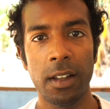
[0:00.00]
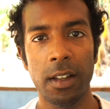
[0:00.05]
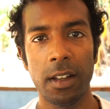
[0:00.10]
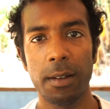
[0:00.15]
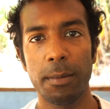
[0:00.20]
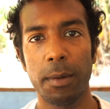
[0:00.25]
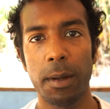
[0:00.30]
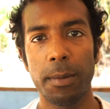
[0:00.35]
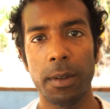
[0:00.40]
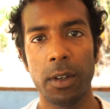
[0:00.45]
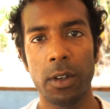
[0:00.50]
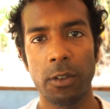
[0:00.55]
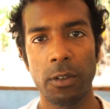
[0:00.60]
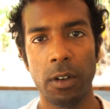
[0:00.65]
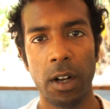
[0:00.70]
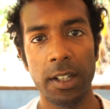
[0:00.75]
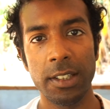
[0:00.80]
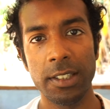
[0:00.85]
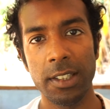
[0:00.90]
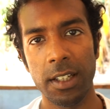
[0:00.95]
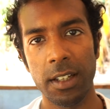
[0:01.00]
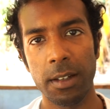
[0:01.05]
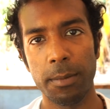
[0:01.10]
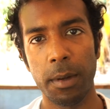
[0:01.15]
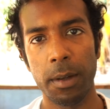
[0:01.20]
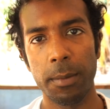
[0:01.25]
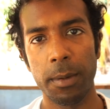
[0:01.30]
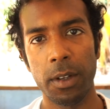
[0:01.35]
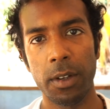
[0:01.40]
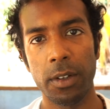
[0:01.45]
it might be your writing, it
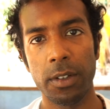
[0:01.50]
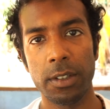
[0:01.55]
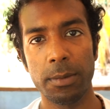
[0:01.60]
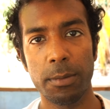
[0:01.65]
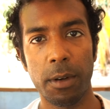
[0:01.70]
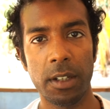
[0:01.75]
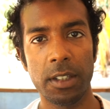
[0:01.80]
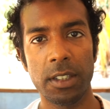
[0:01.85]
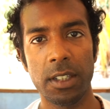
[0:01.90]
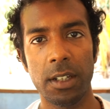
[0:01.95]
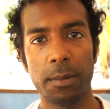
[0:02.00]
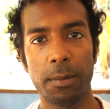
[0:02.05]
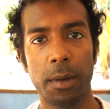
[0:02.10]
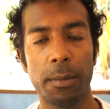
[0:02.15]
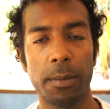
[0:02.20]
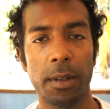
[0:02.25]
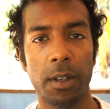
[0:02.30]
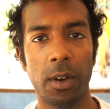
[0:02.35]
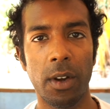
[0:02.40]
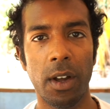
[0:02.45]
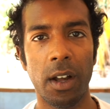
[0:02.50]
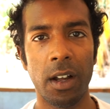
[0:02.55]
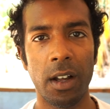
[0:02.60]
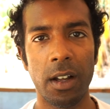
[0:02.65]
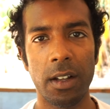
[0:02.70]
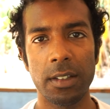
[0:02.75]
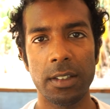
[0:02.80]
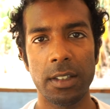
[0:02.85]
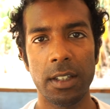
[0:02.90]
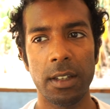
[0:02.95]
might be your expression, it might be your
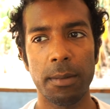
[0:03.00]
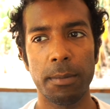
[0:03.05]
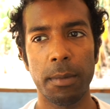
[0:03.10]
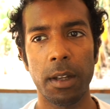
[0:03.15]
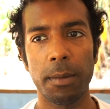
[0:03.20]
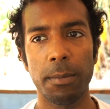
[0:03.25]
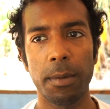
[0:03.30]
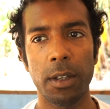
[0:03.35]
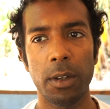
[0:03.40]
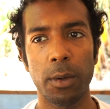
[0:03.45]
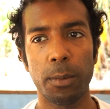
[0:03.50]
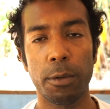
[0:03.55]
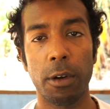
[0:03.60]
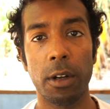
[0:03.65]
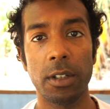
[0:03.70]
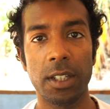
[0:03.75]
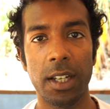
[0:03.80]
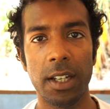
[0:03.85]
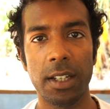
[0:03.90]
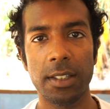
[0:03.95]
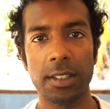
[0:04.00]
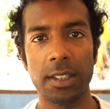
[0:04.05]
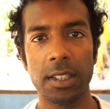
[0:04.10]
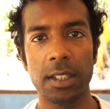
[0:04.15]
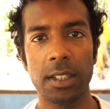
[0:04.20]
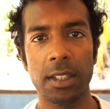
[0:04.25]
art, it might be your projects.